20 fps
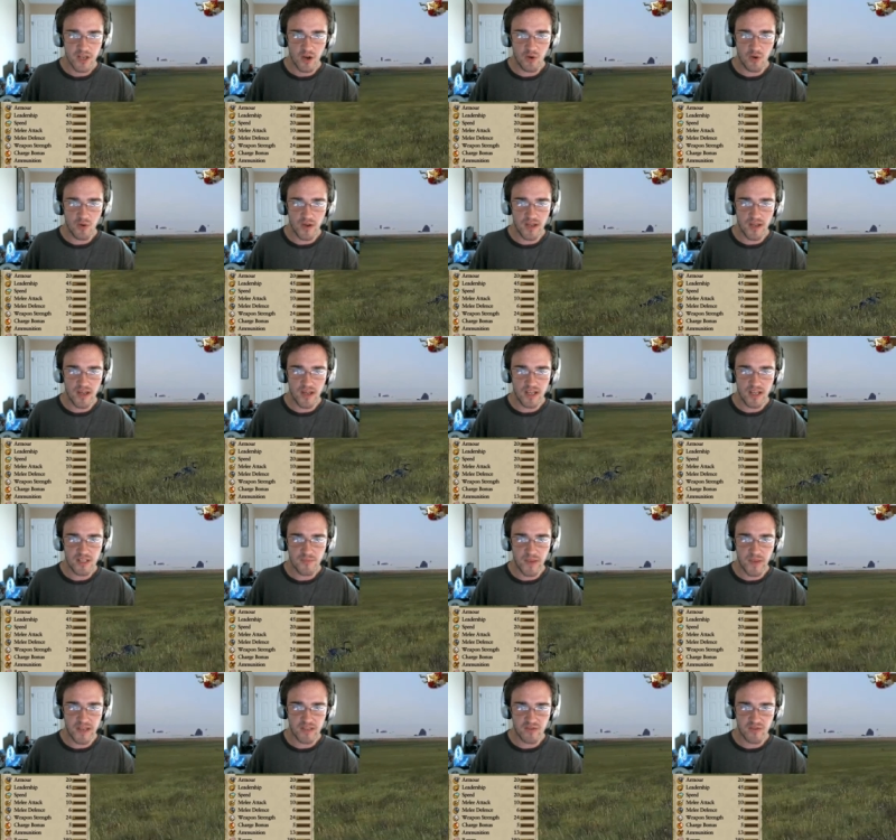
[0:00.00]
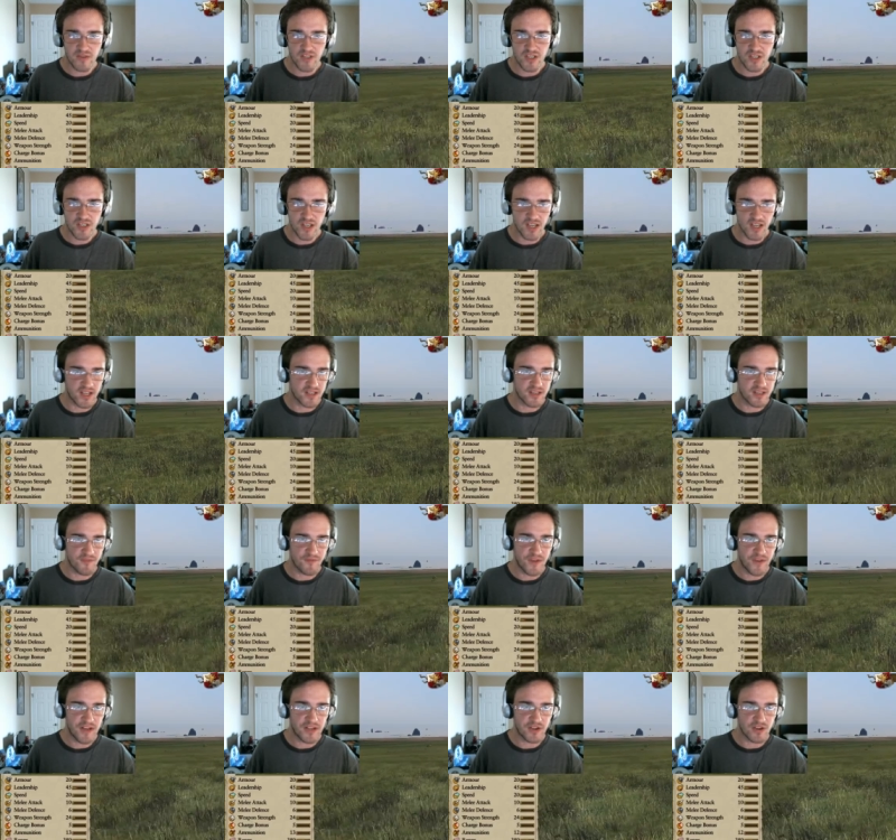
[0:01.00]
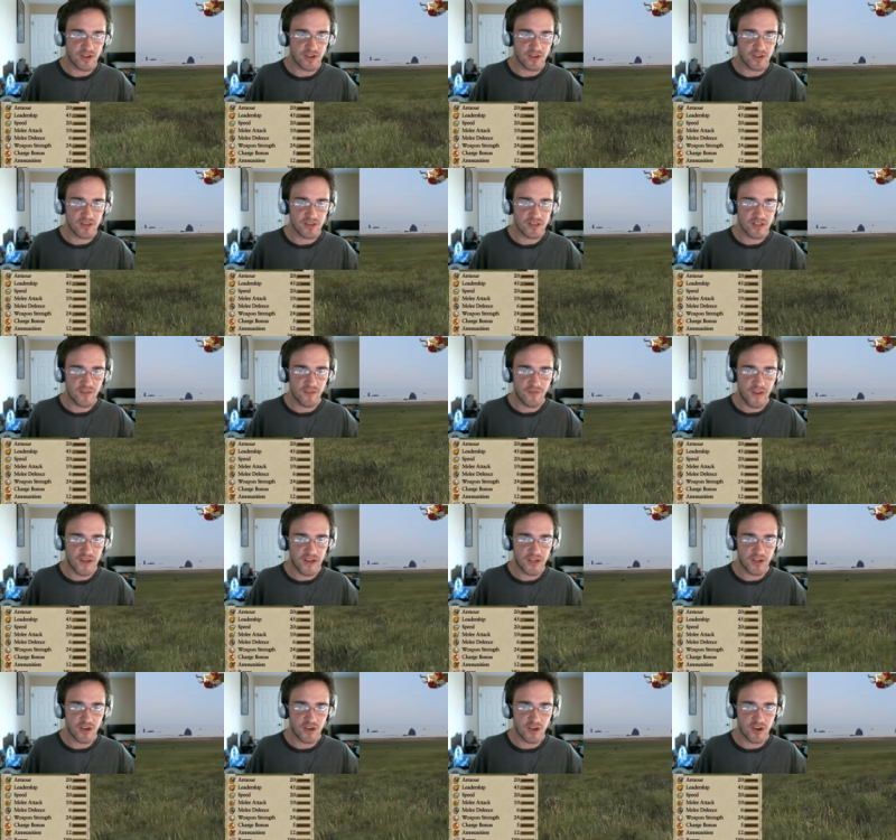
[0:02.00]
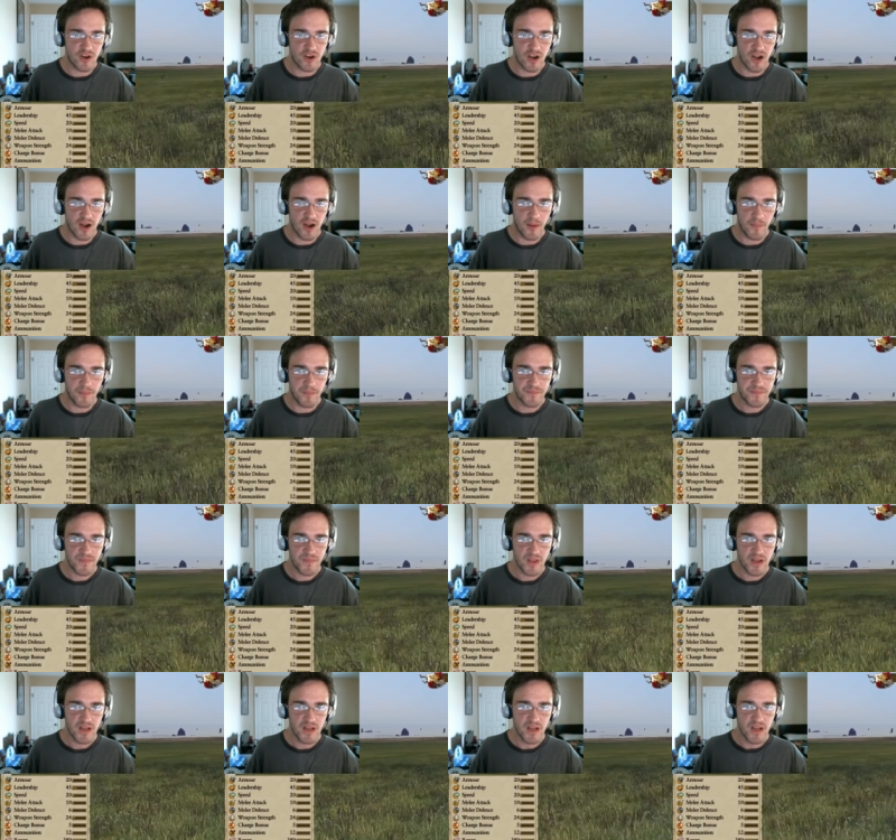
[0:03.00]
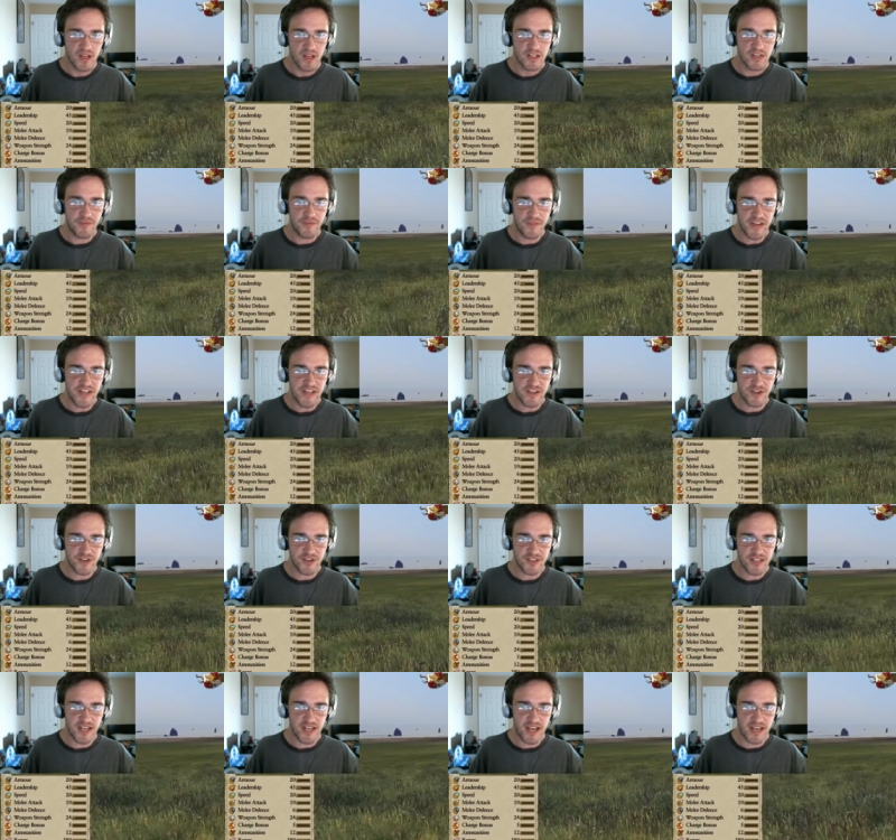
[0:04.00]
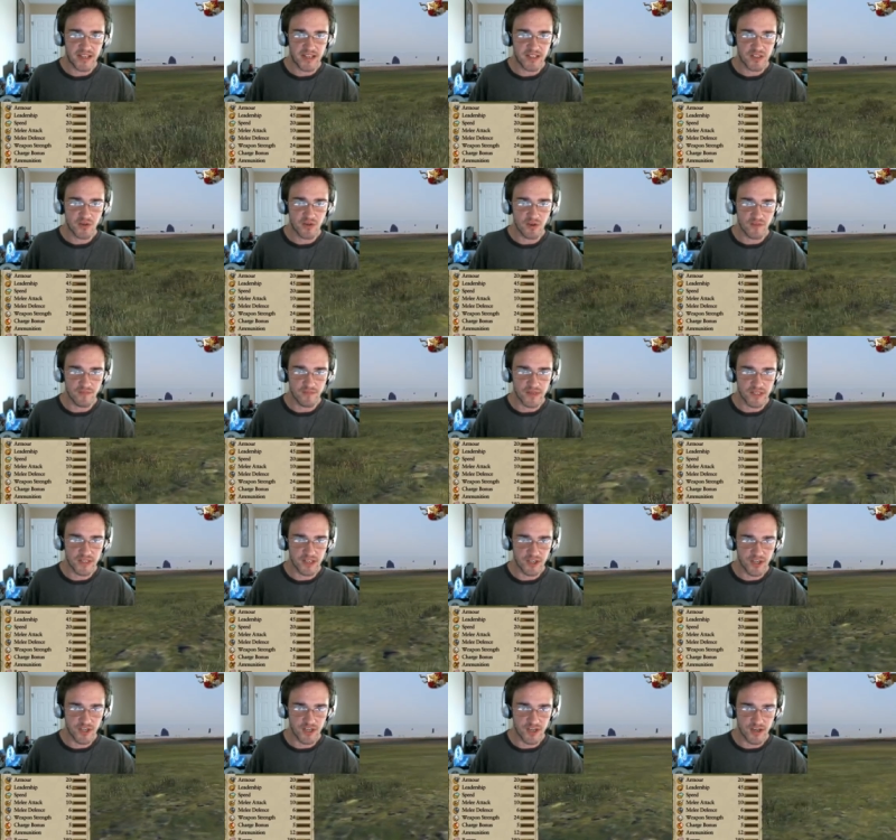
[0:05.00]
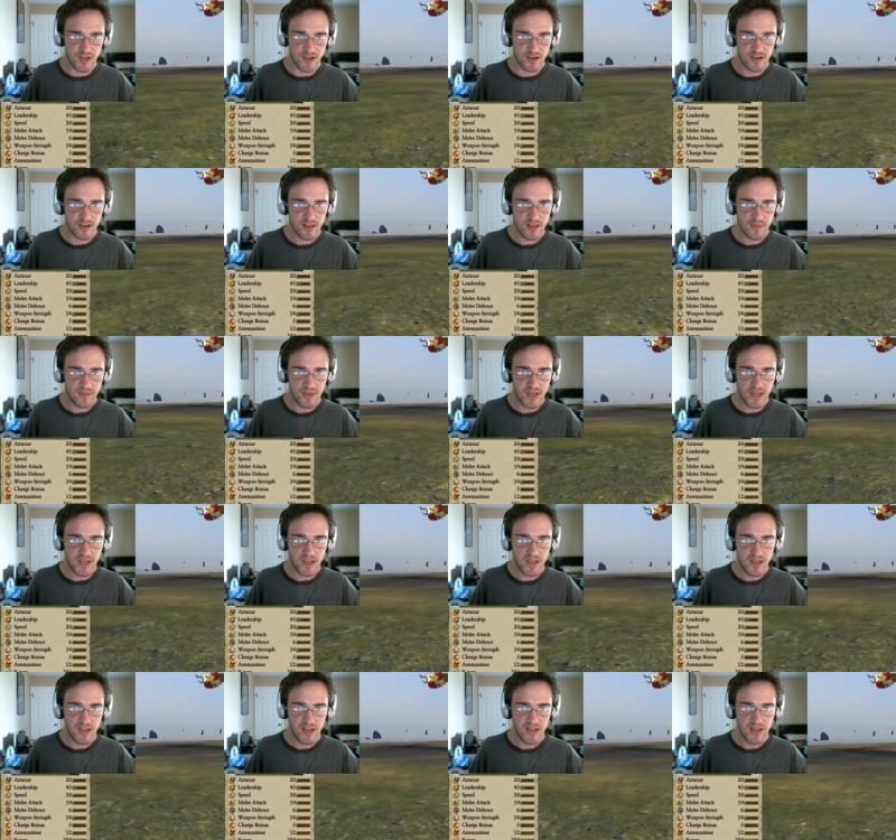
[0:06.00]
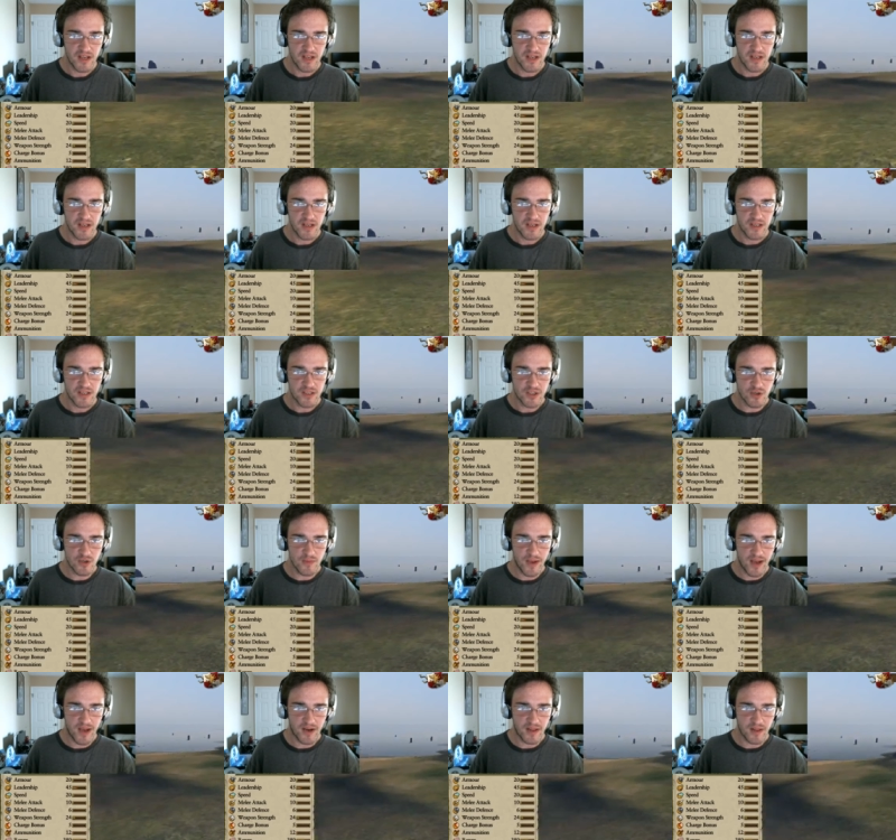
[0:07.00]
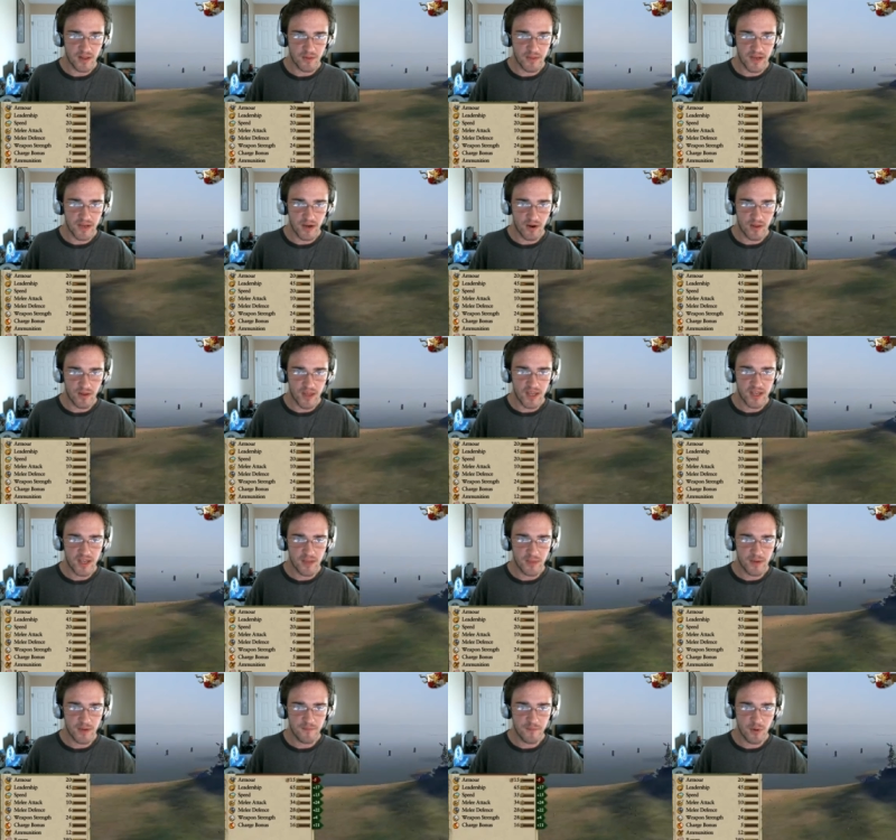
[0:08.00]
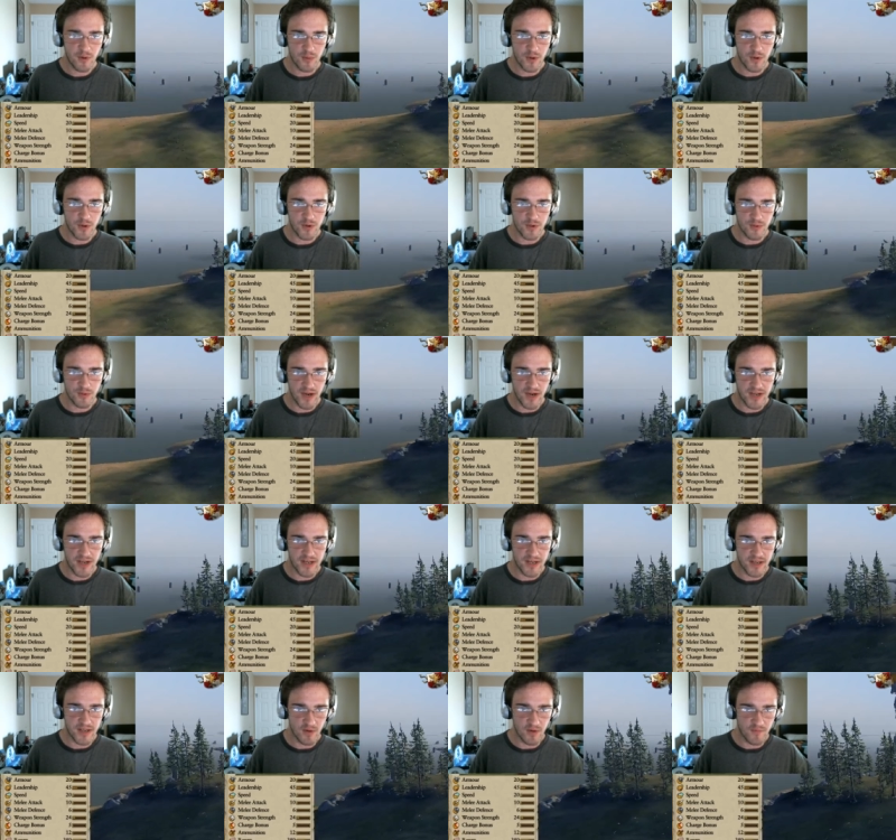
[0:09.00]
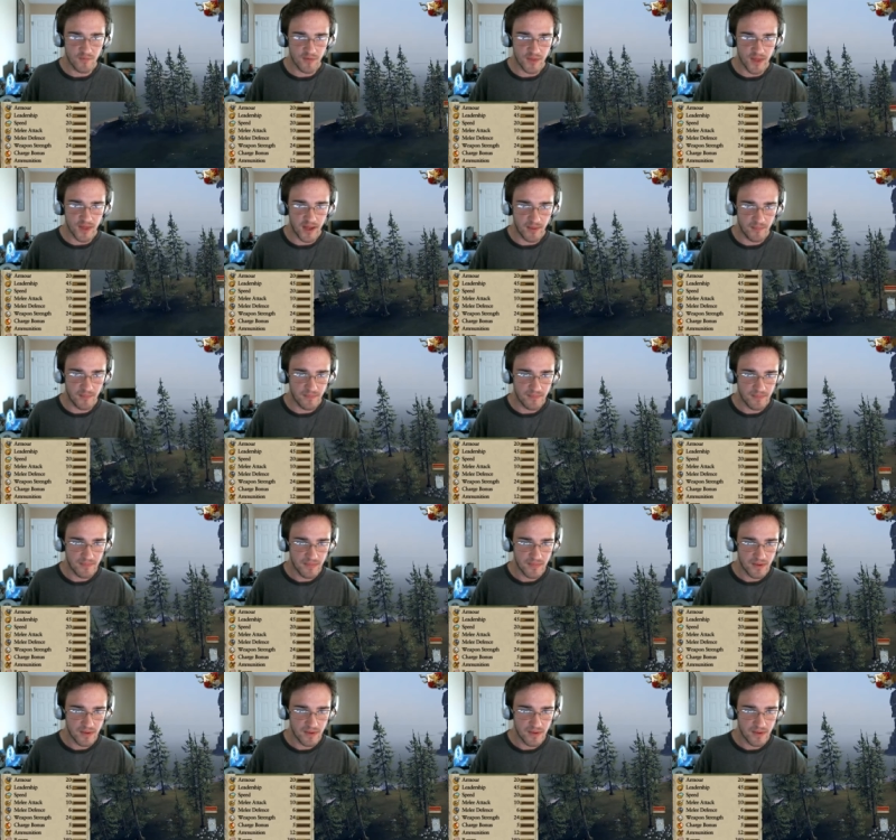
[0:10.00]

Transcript: So it's basically just like a defend your defend your um, defend your stance sort of position here. Let me zoom out a little bit. Are they coming forward, or do I need to go for them?